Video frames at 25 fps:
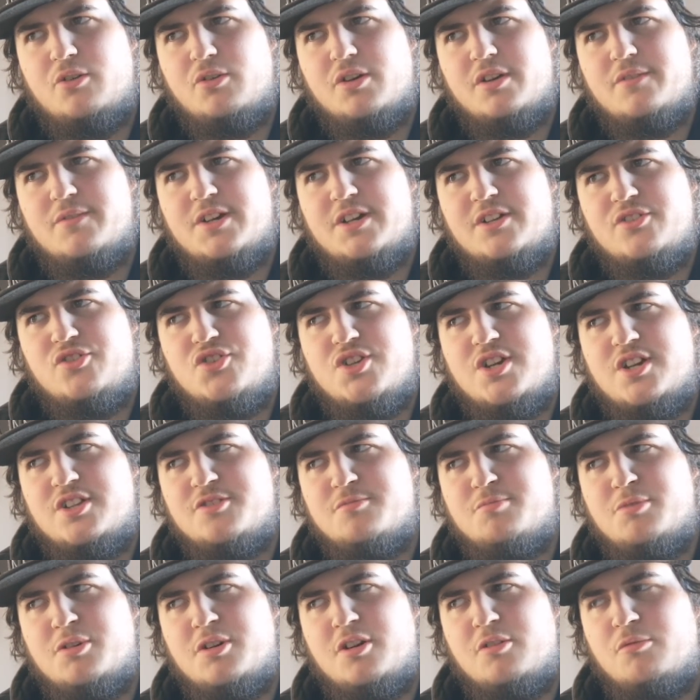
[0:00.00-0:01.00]
I'll give it a
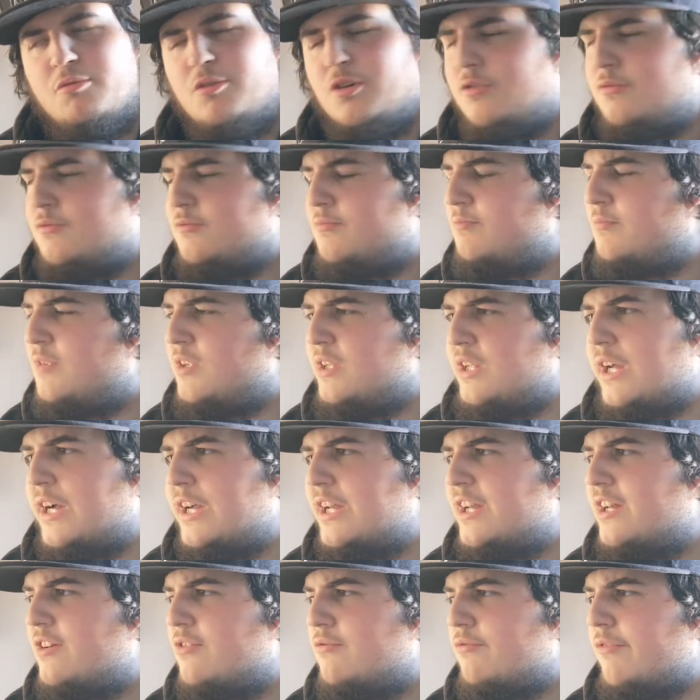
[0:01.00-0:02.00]
chance, but I won't
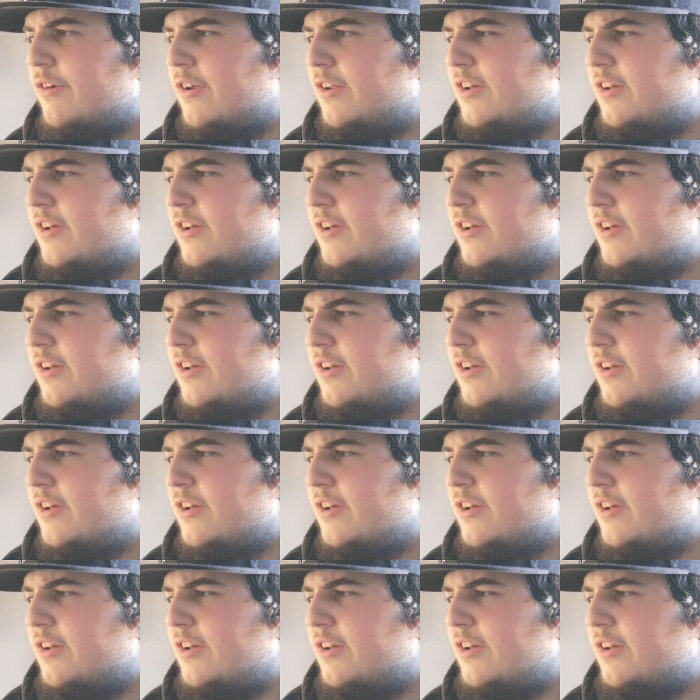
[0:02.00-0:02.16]
like it